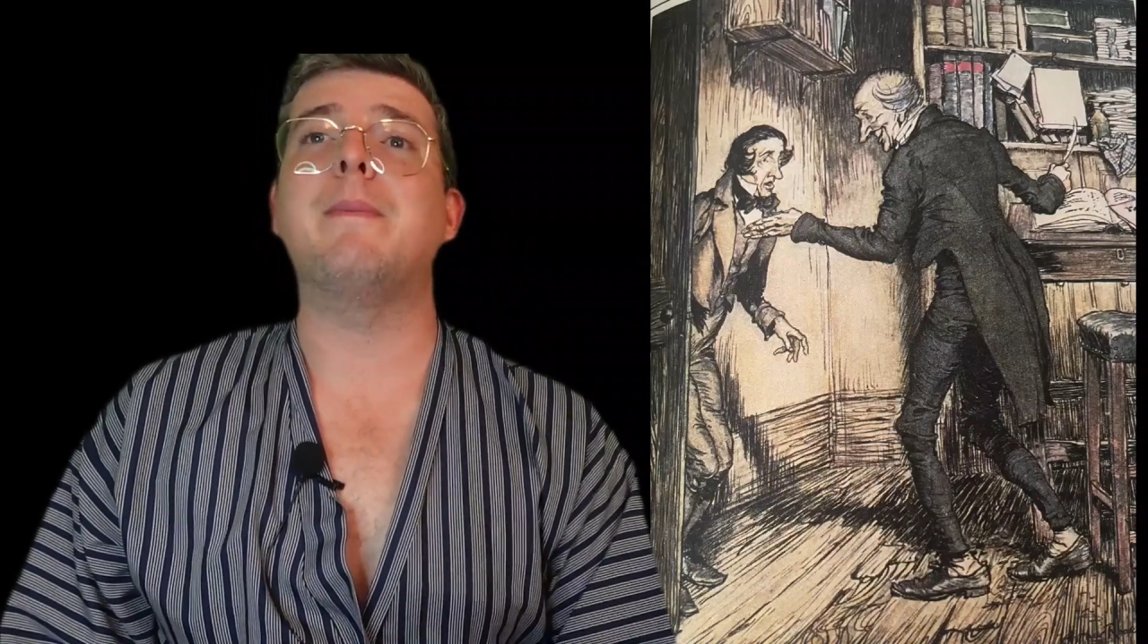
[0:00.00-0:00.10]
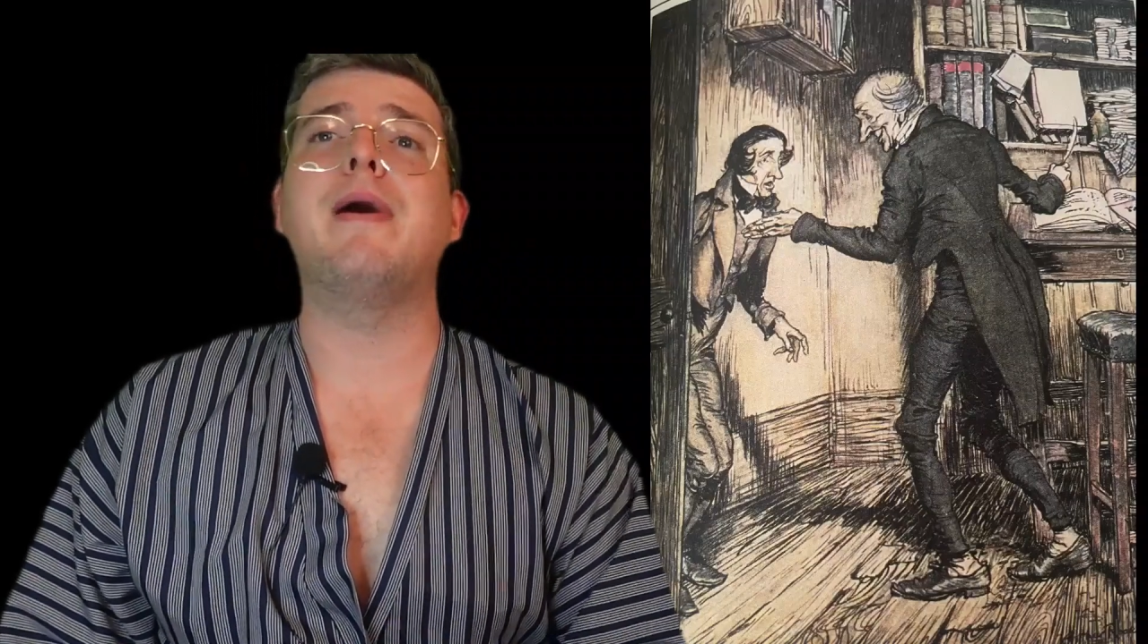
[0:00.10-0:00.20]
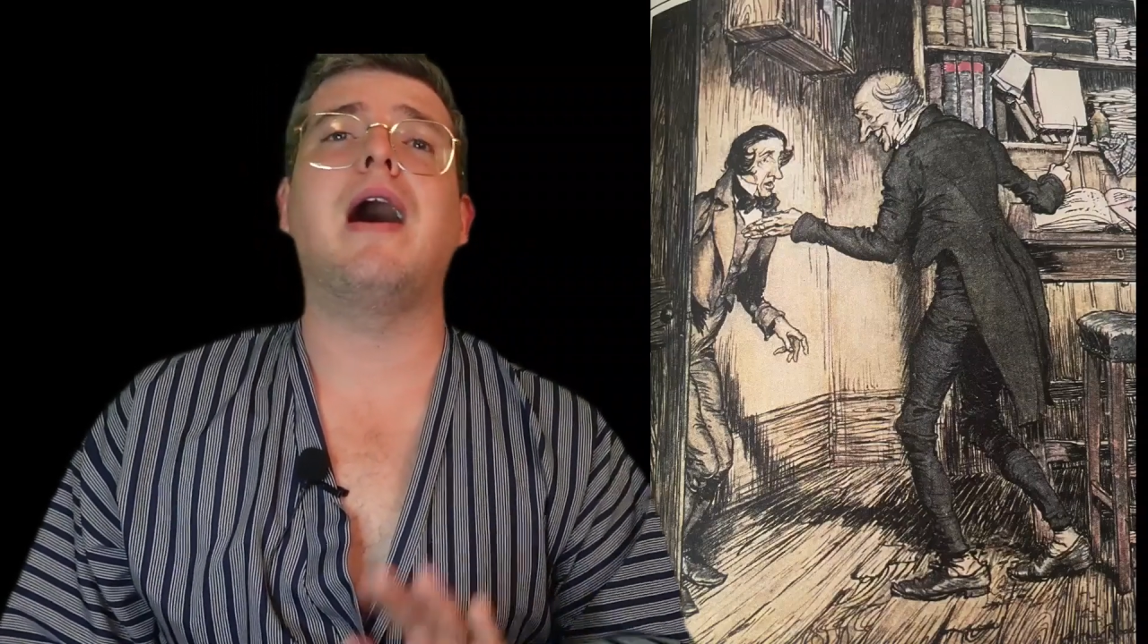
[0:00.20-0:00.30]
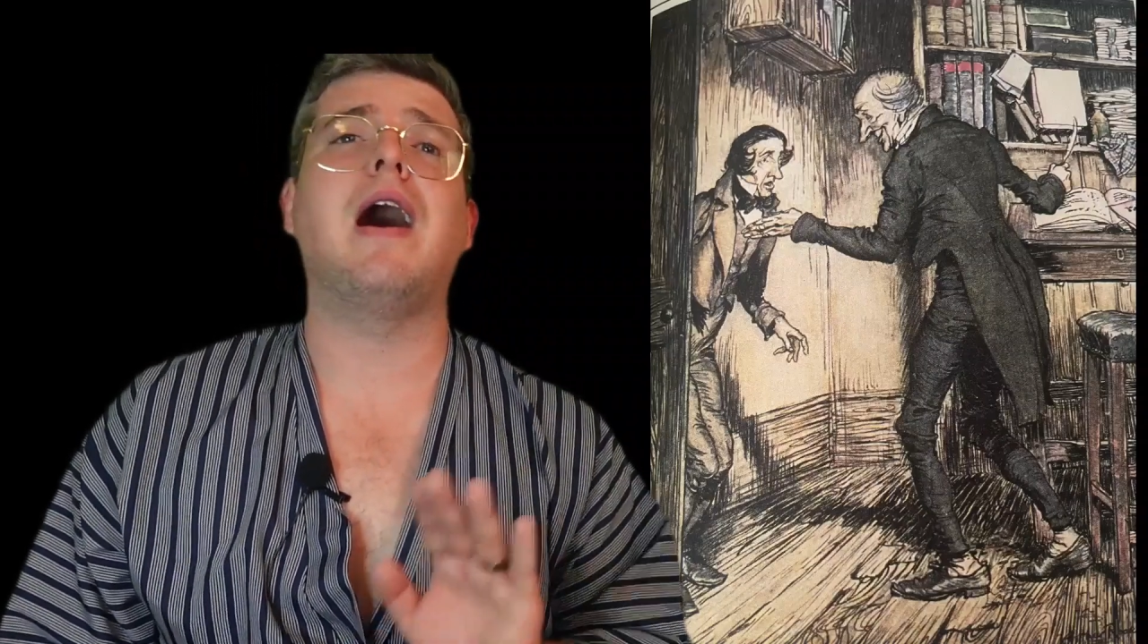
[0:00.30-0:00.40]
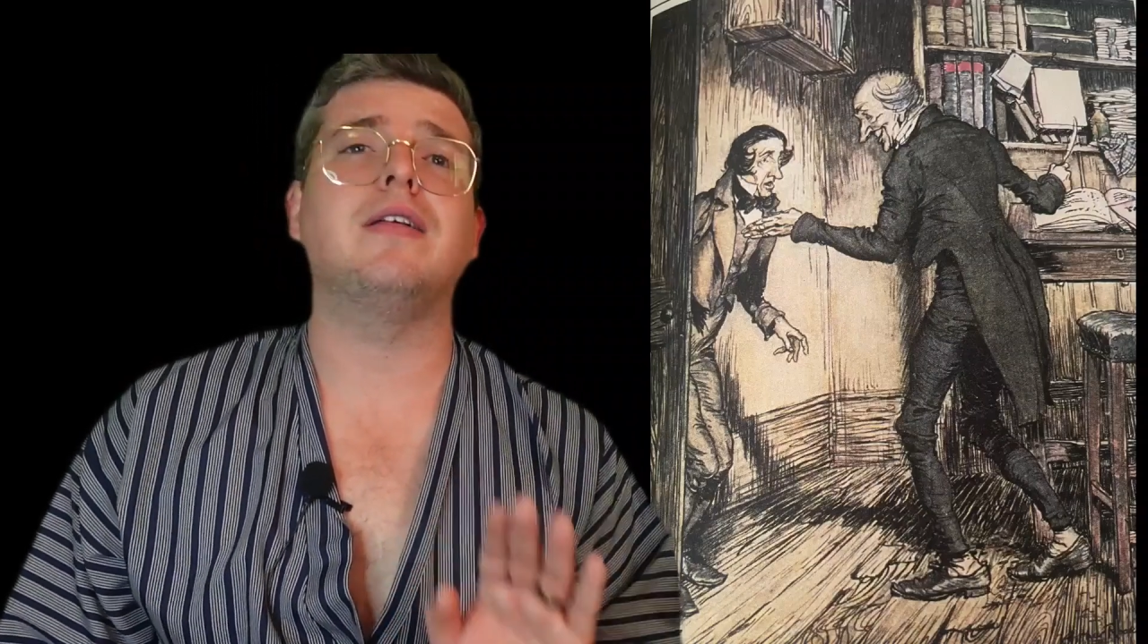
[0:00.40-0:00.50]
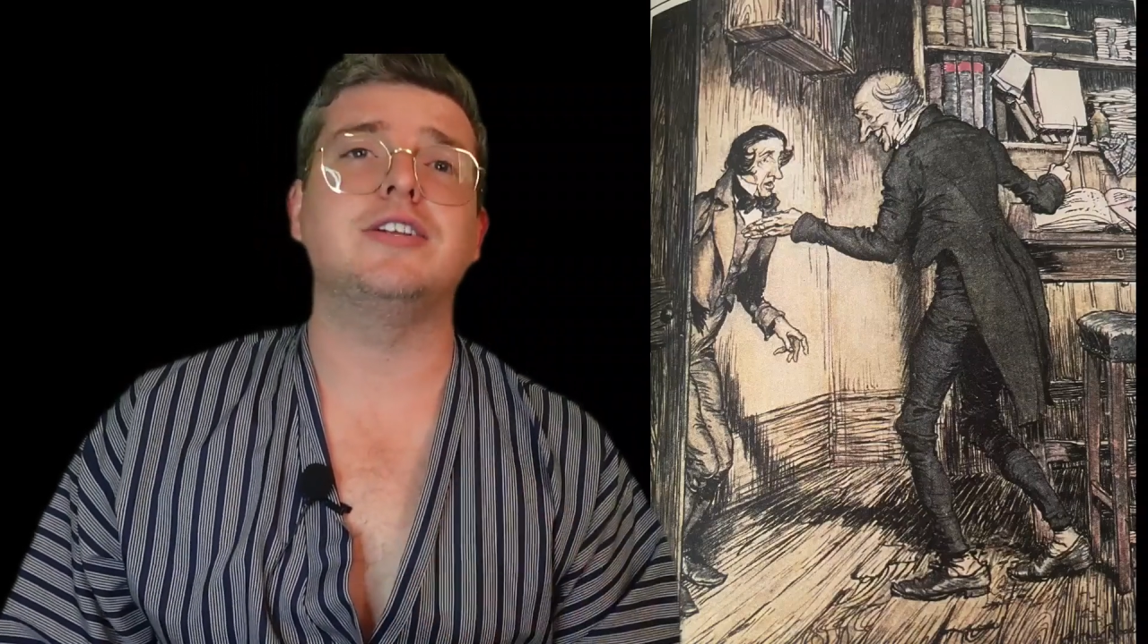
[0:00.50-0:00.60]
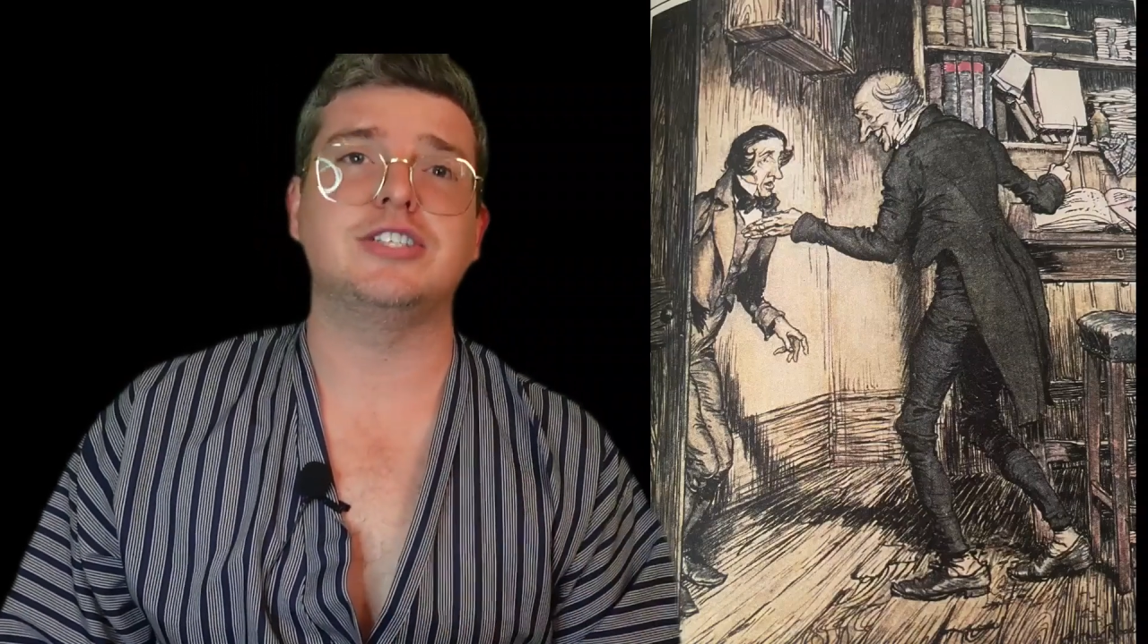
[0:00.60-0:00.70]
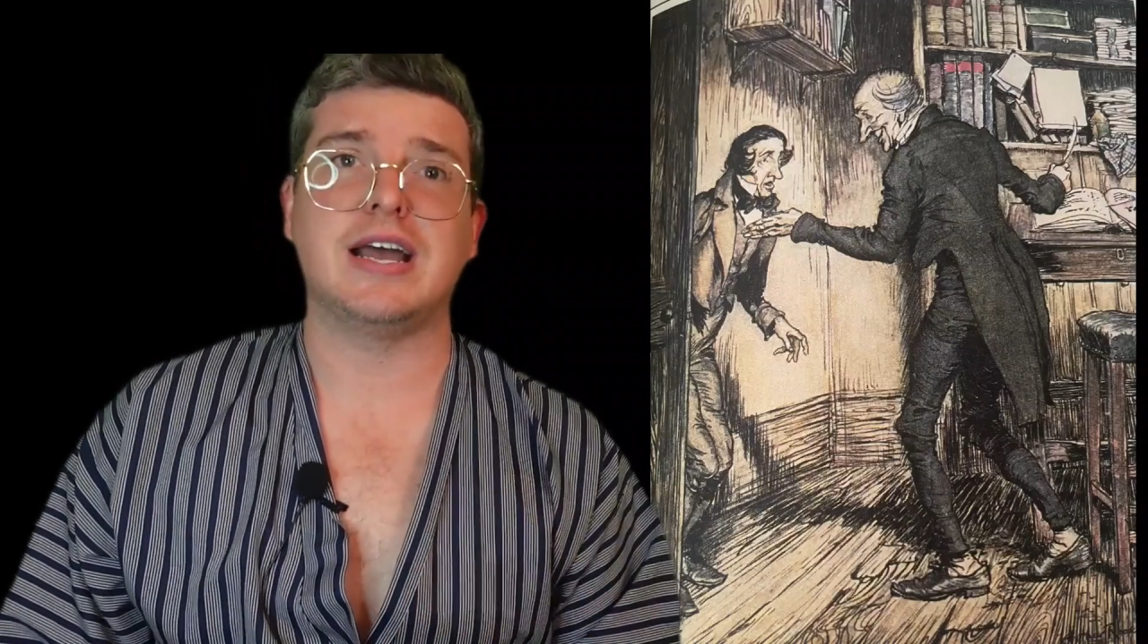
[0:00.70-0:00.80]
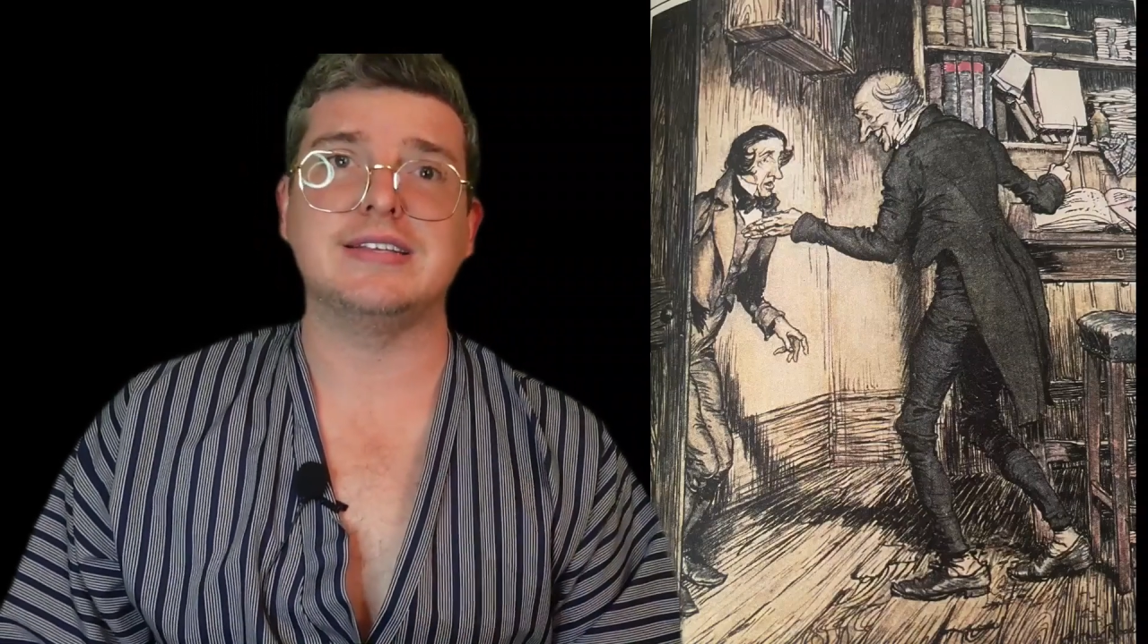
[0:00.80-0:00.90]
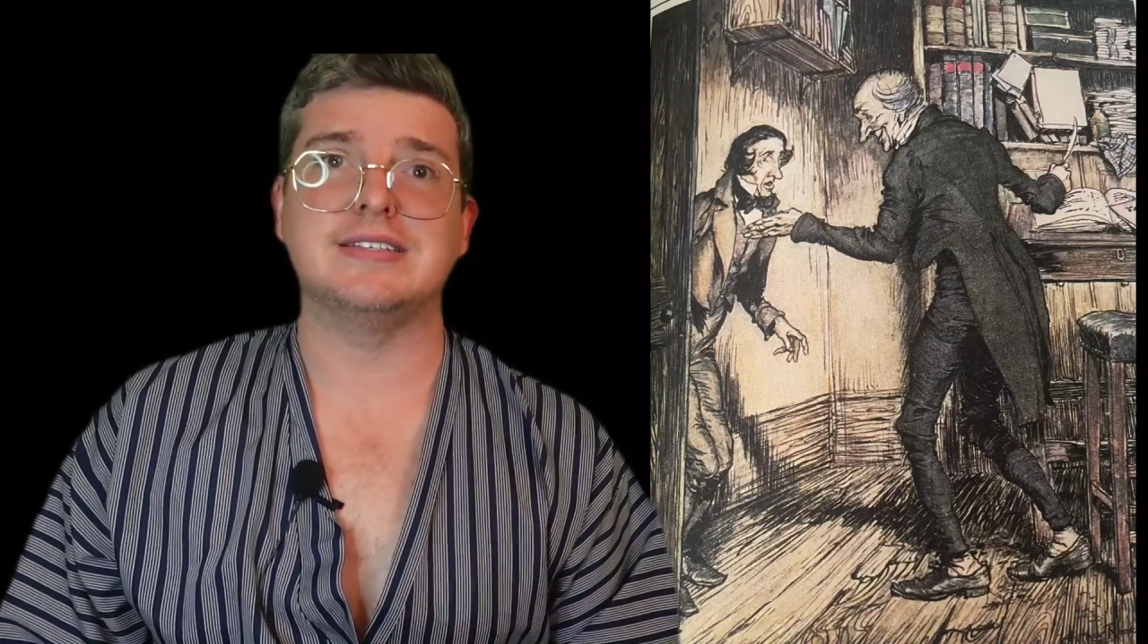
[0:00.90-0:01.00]

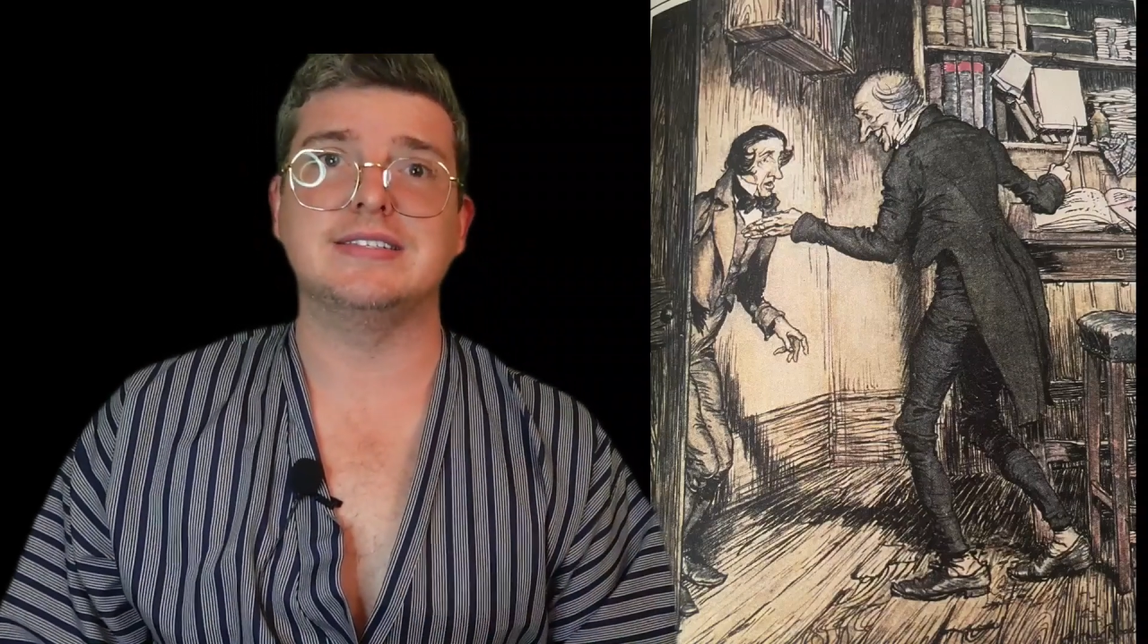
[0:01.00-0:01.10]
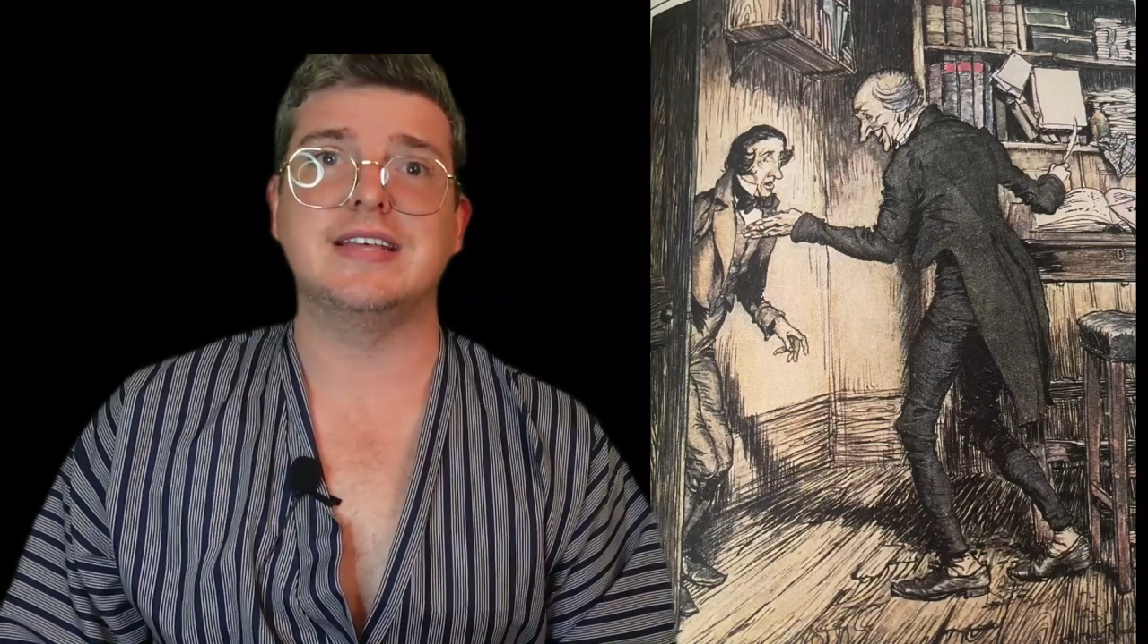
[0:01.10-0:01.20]
apologizes and